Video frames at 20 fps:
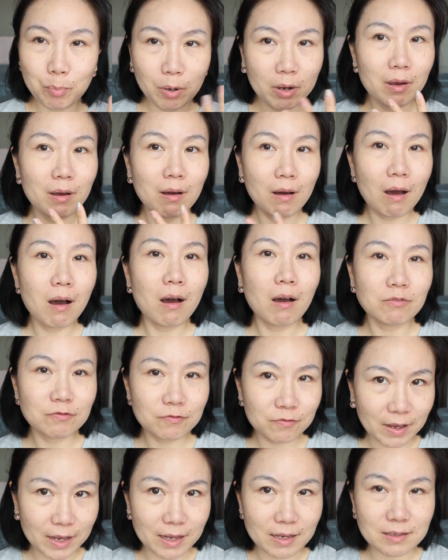per half
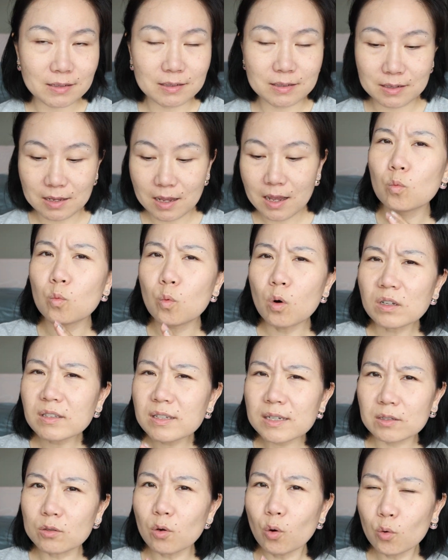face.
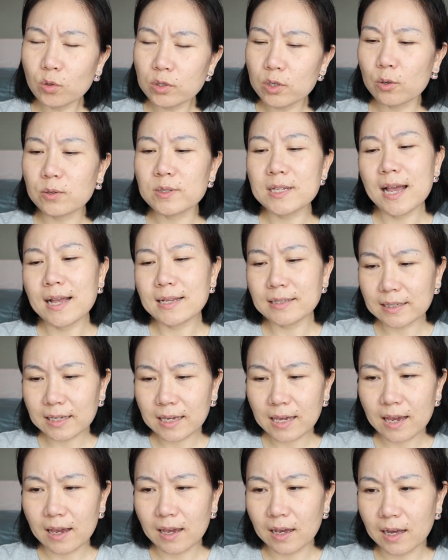What it also
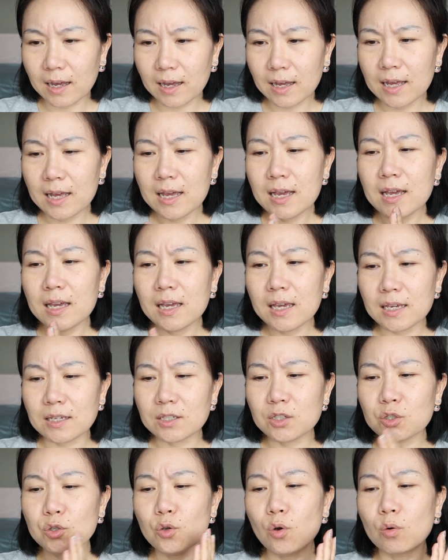says here
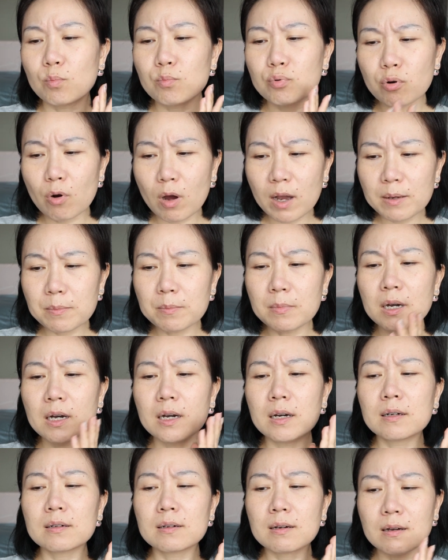is your
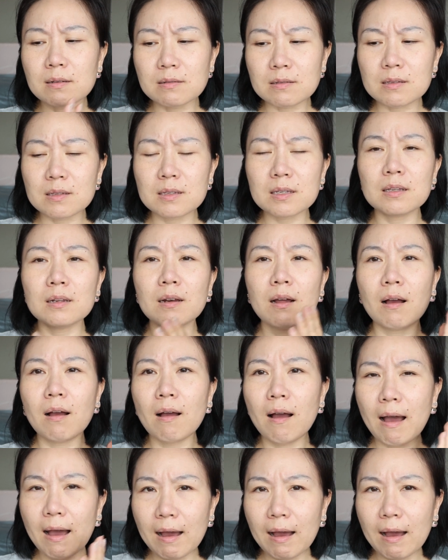primer, concealer,